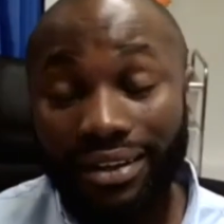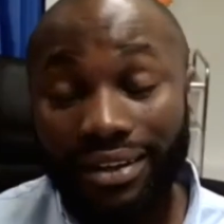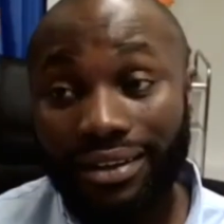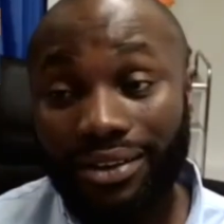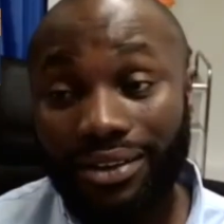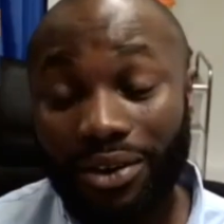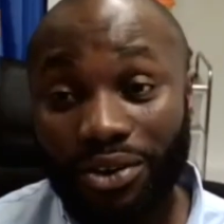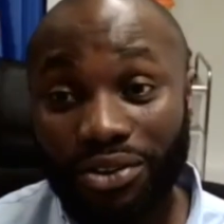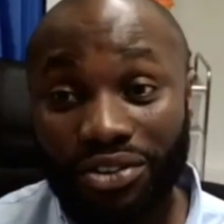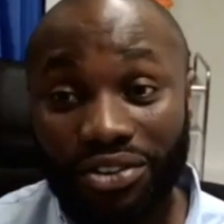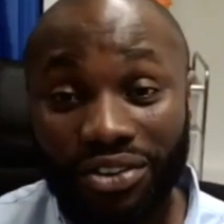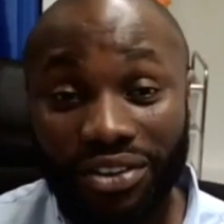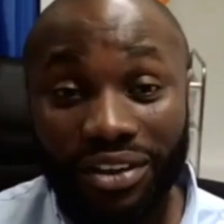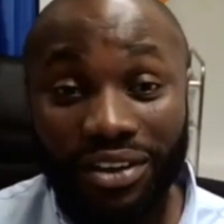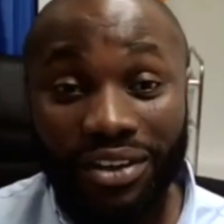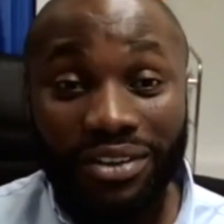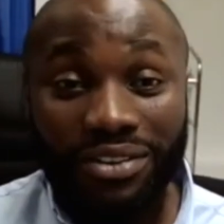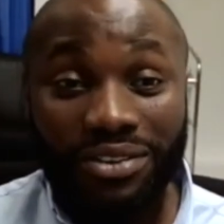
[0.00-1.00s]
Gosh,
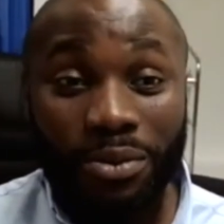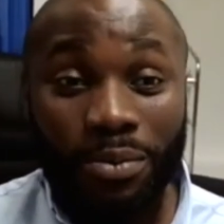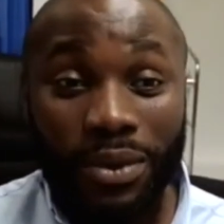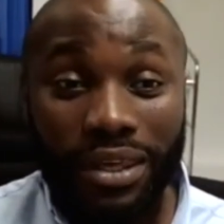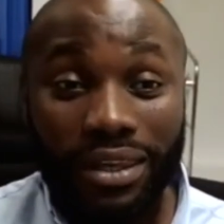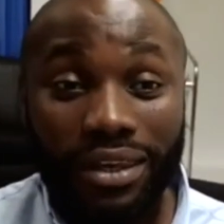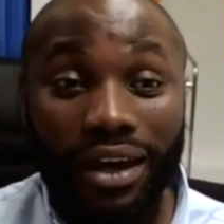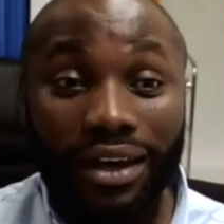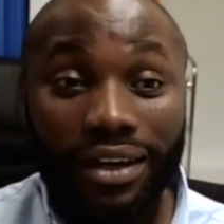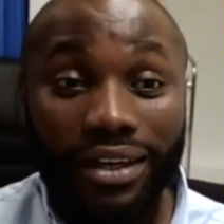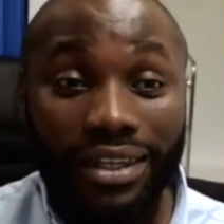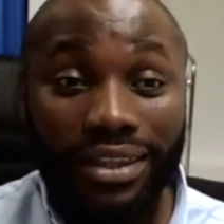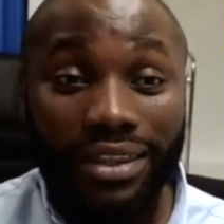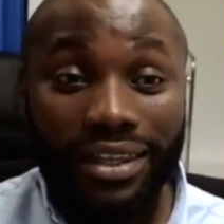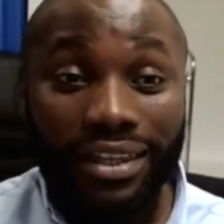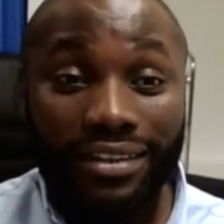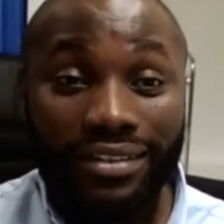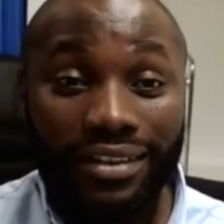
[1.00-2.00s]
to be young in
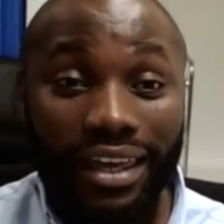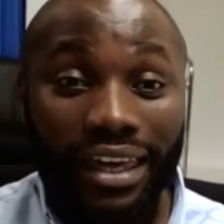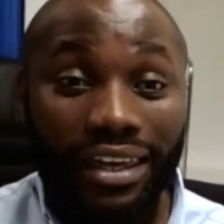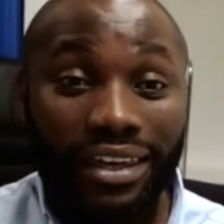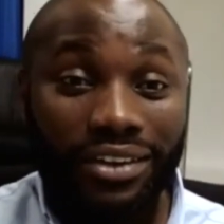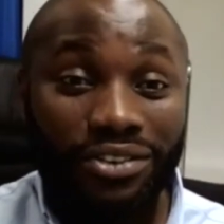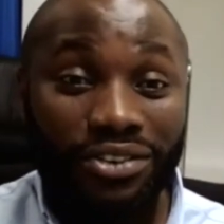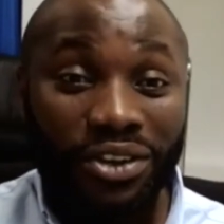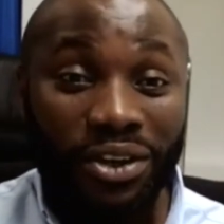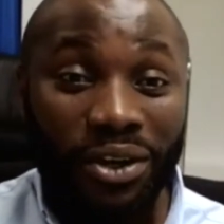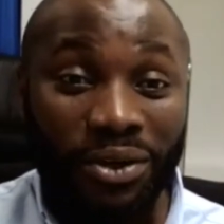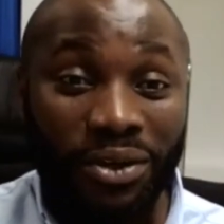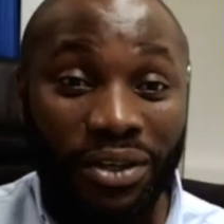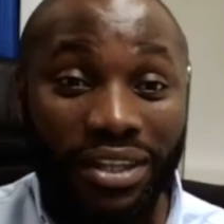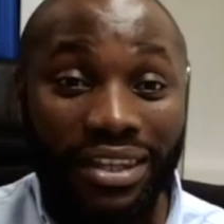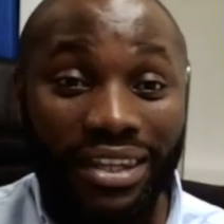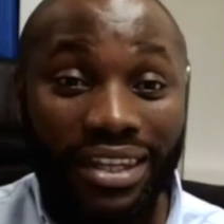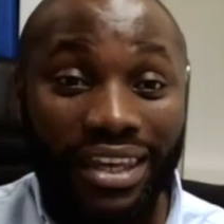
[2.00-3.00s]
this age, you
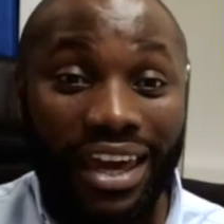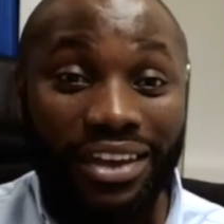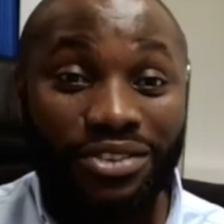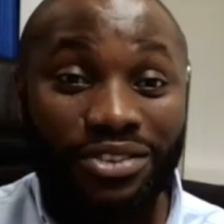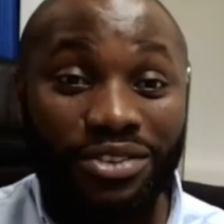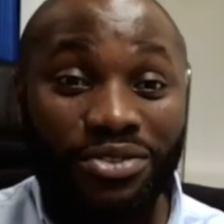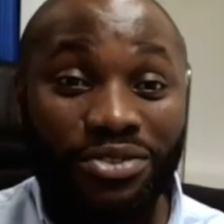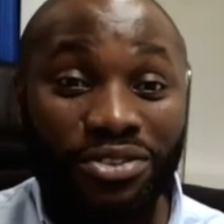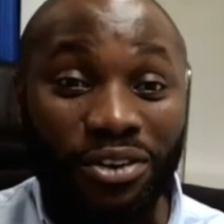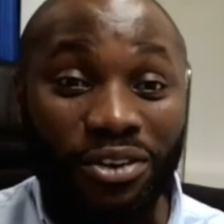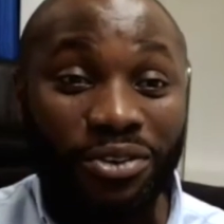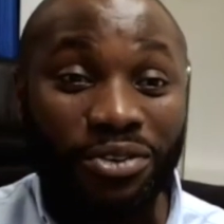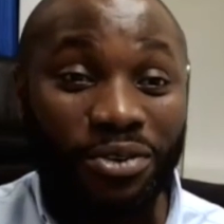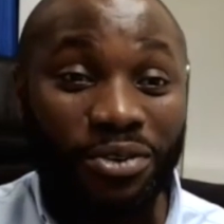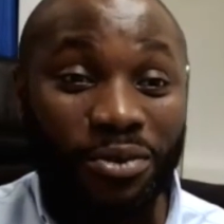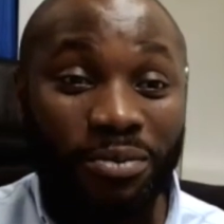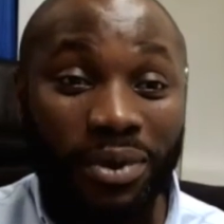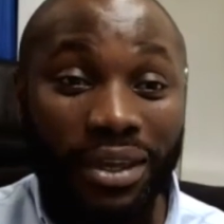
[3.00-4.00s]
know, the age of
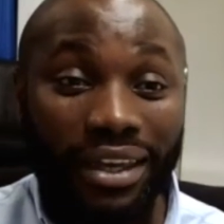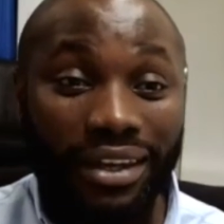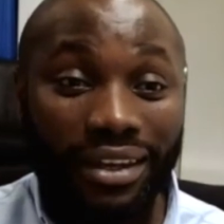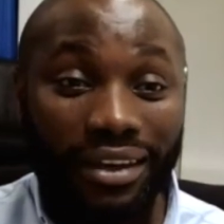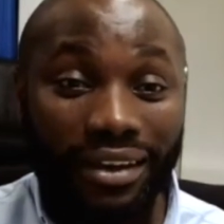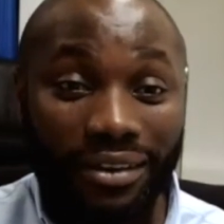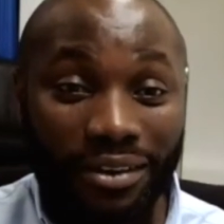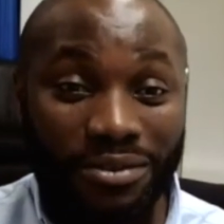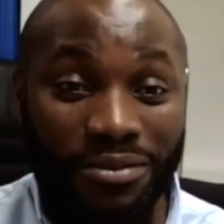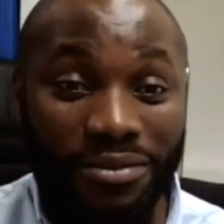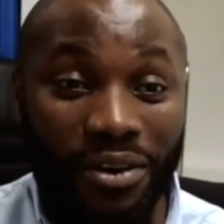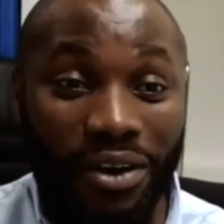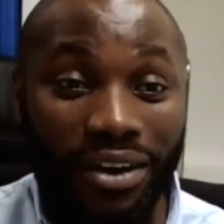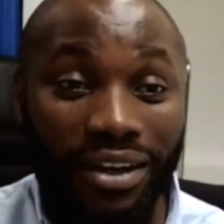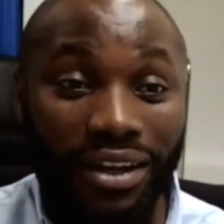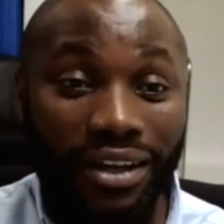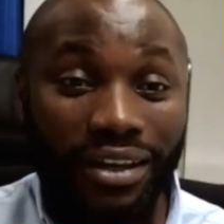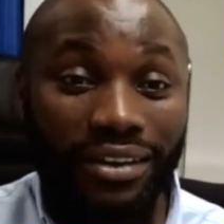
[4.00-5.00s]
social media, it's
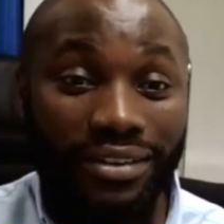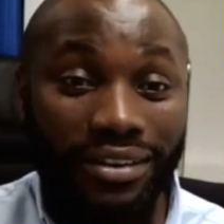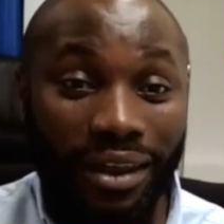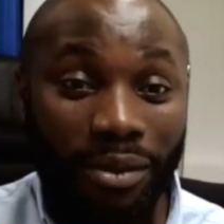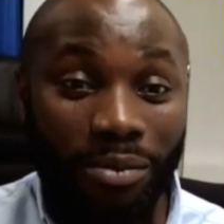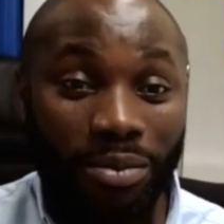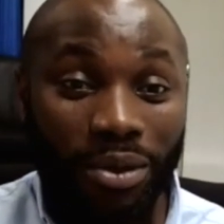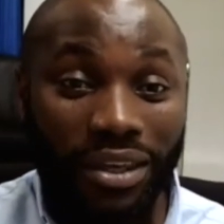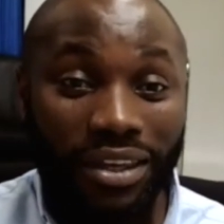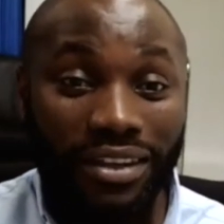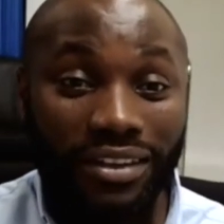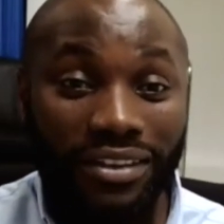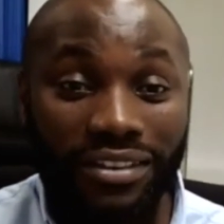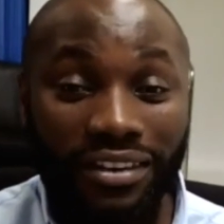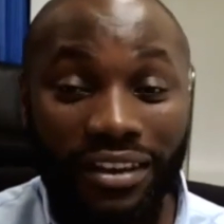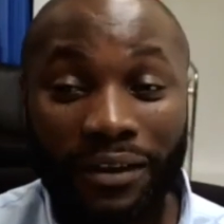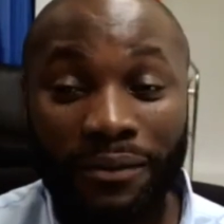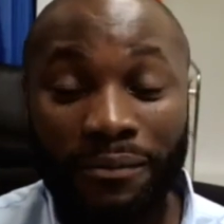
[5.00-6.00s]
frightening, isn't it?
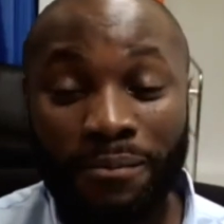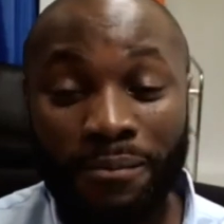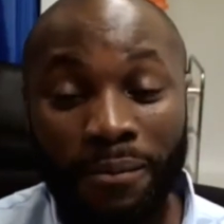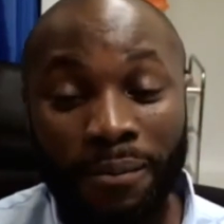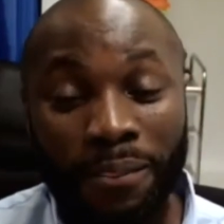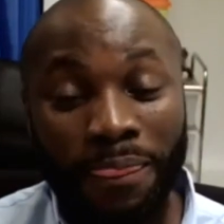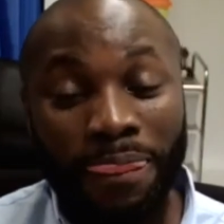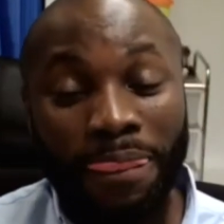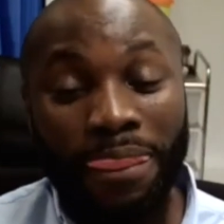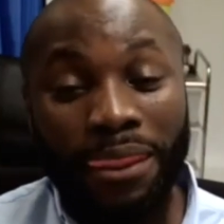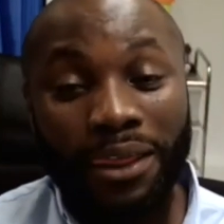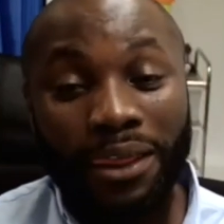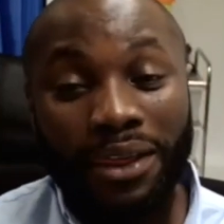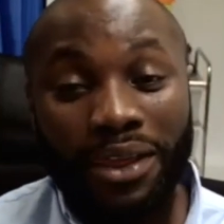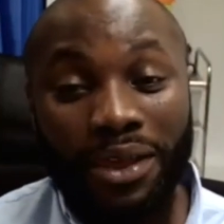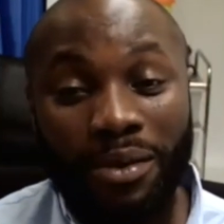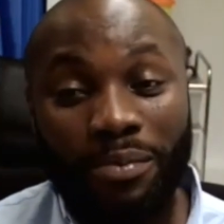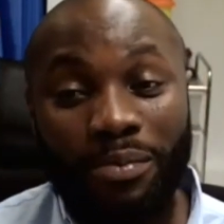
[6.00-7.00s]
Because
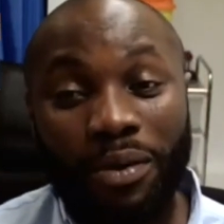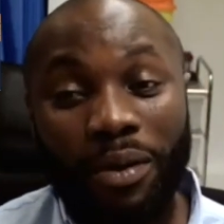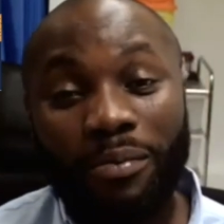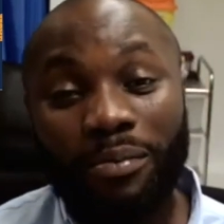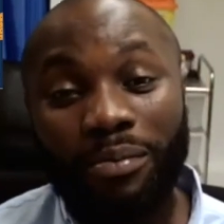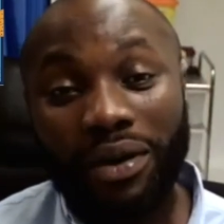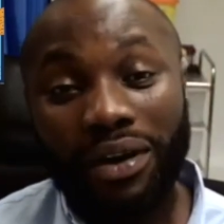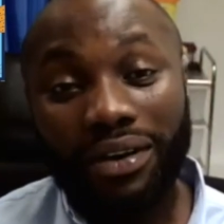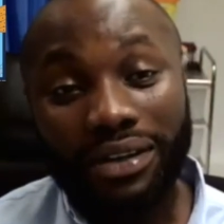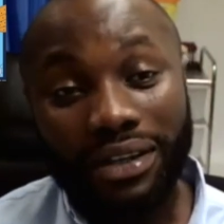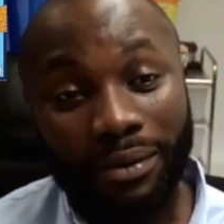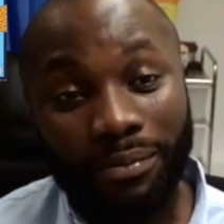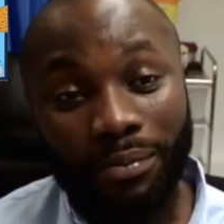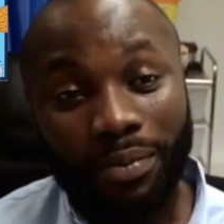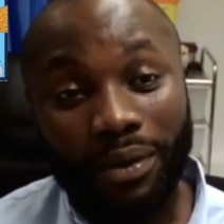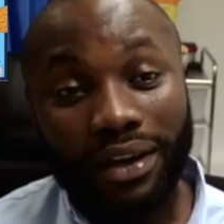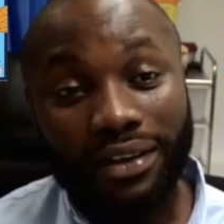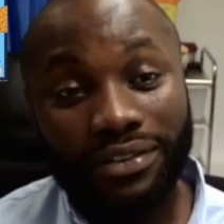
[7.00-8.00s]
you're bombarded
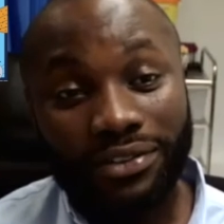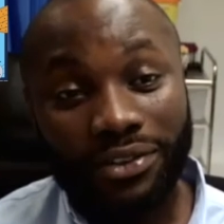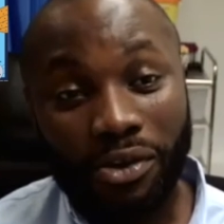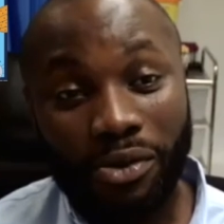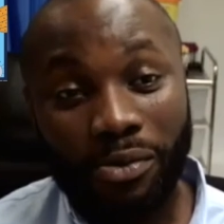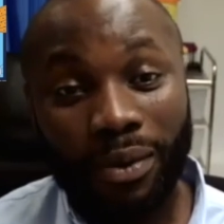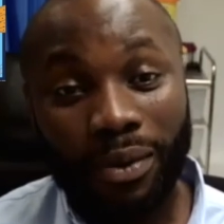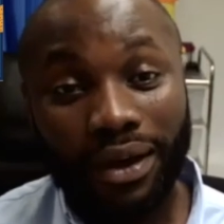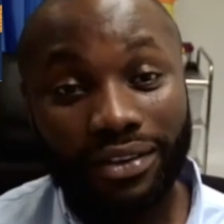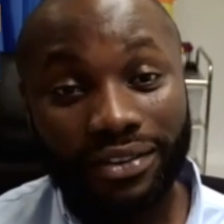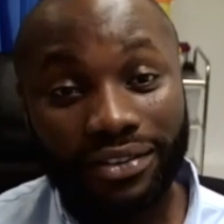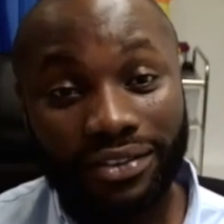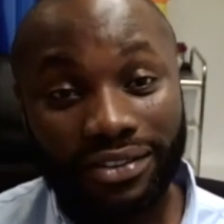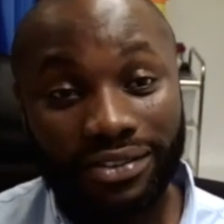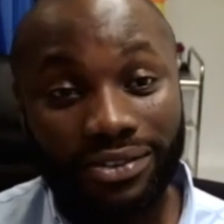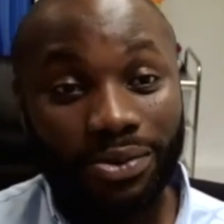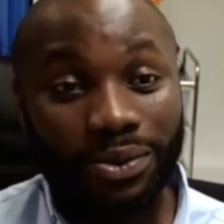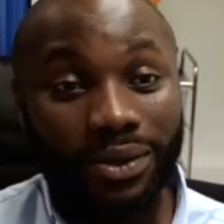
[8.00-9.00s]
by so
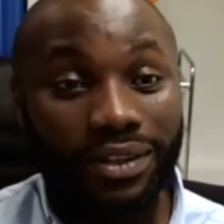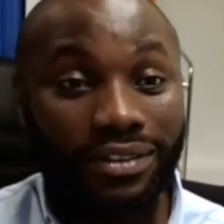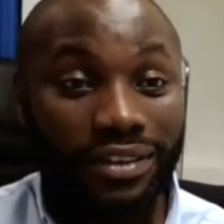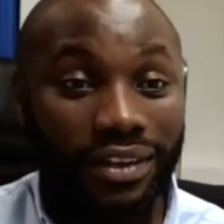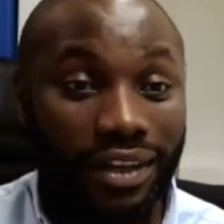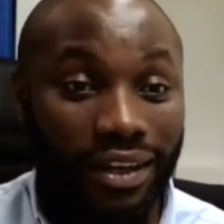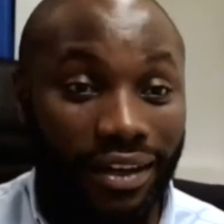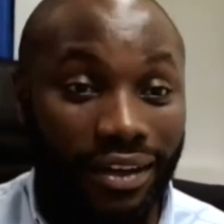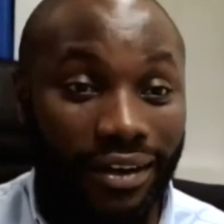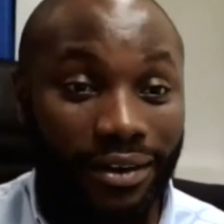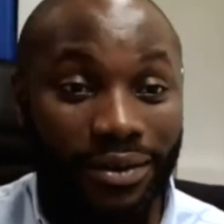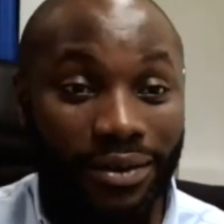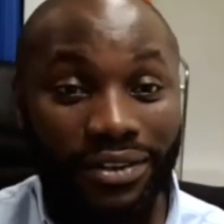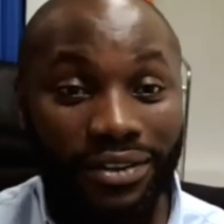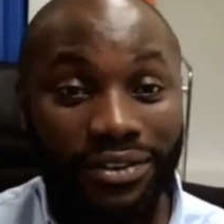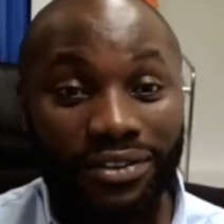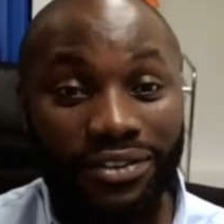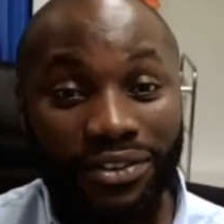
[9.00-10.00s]
much Twitter,
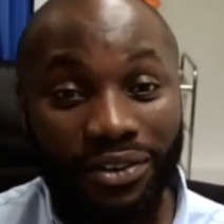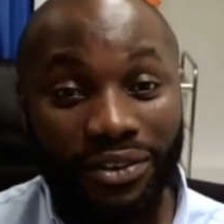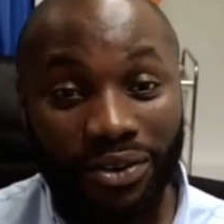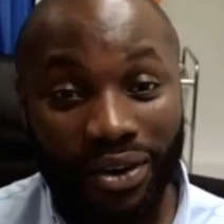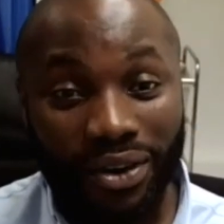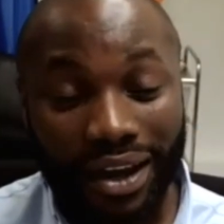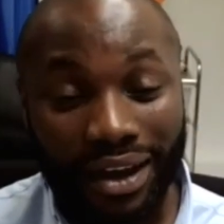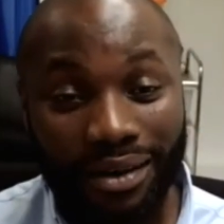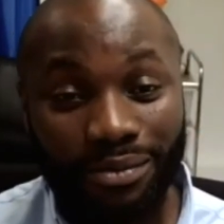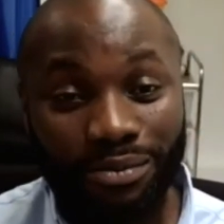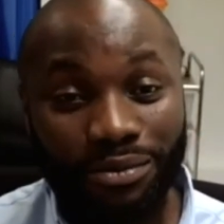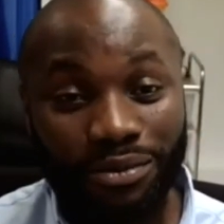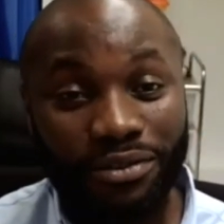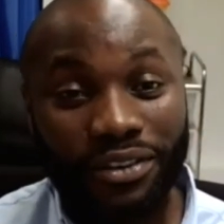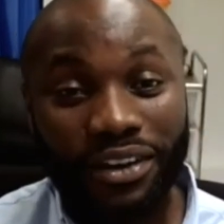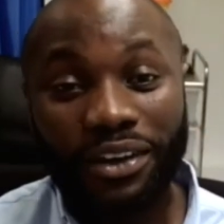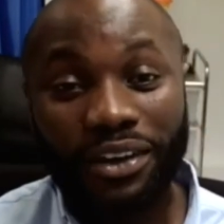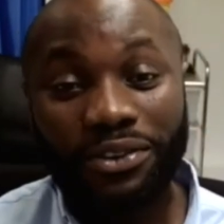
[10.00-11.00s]
Instagram,
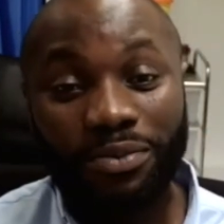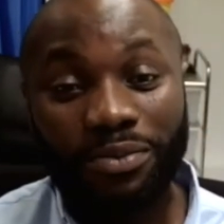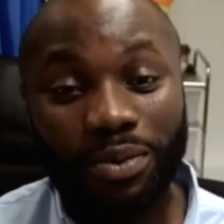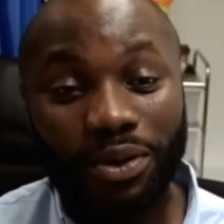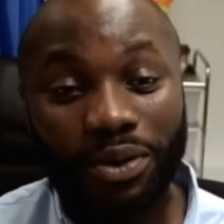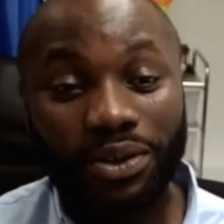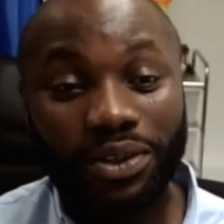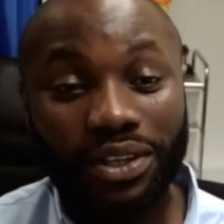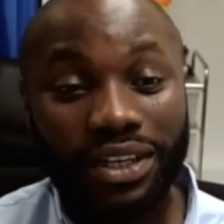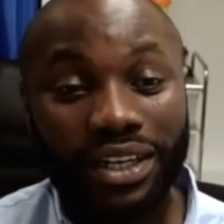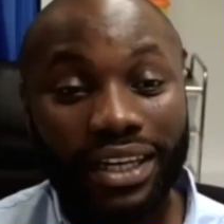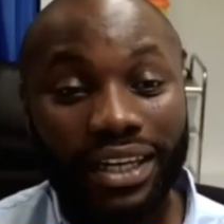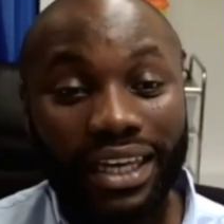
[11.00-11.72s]
Facebook.